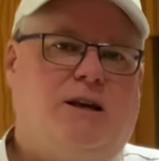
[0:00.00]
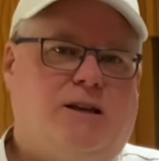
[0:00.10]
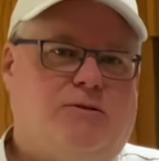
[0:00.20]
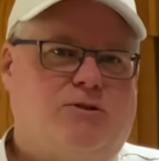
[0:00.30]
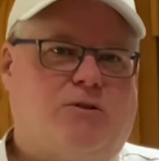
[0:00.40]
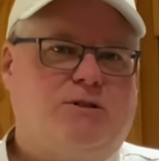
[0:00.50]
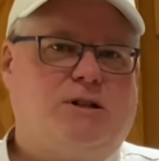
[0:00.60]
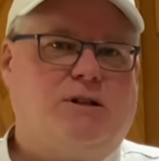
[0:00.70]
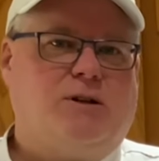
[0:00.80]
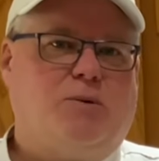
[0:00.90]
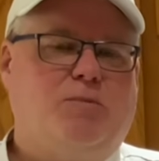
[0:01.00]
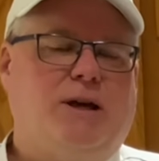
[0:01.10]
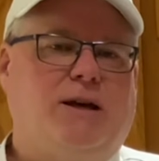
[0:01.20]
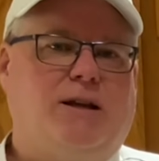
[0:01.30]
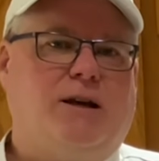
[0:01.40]
there was always a little
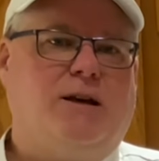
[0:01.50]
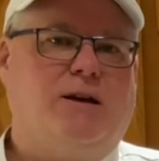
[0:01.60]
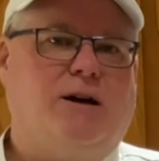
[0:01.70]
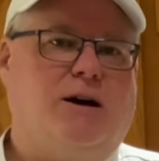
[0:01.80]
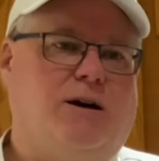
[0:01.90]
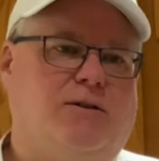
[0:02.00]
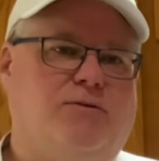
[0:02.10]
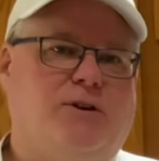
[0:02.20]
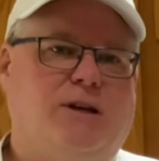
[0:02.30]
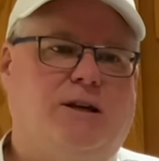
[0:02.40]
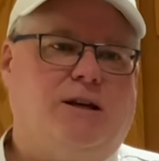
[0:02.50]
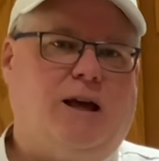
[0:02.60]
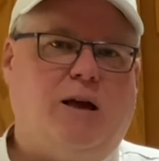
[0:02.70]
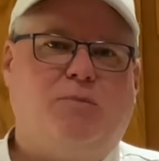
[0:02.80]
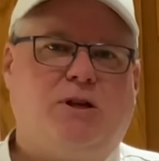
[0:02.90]
bit of
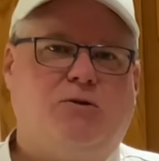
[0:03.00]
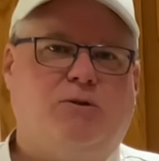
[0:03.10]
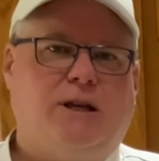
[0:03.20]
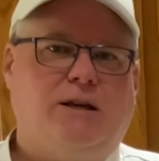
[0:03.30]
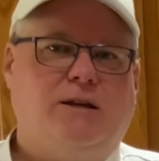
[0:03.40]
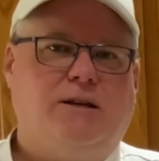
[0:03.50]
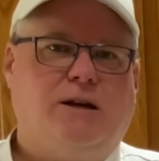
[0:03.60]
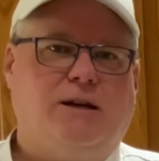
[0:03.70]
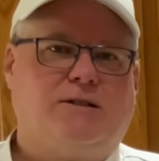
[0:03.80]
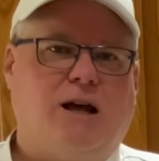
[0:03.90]
ambiguity as to